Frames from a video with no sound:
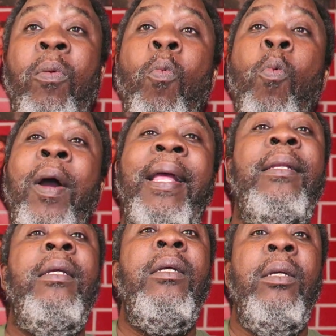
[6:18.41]

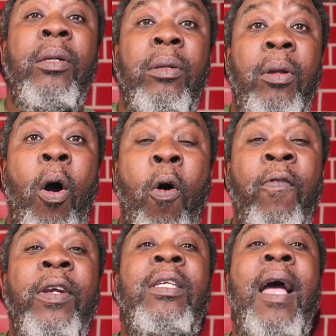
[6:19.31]
went
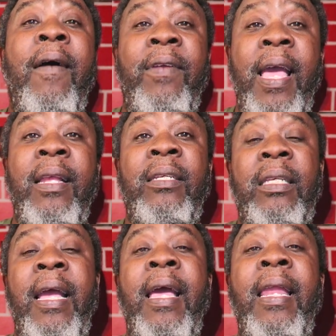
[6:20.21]
over to
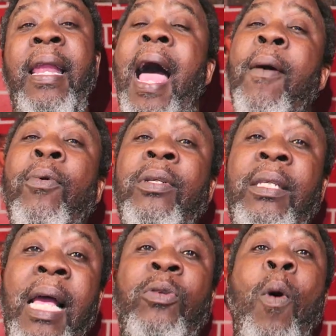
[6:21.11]
Afghanistan, and
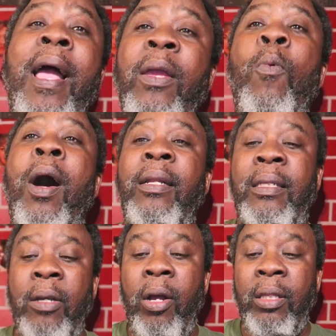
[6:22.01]
that's why he
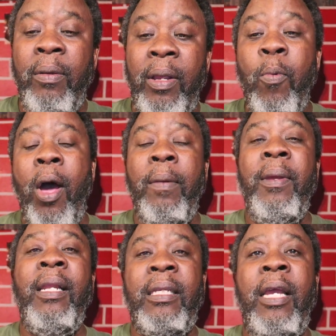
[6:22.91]
wanted
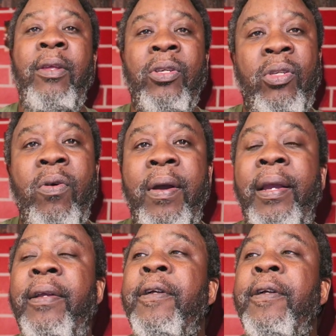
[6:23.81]
me to tell you the story.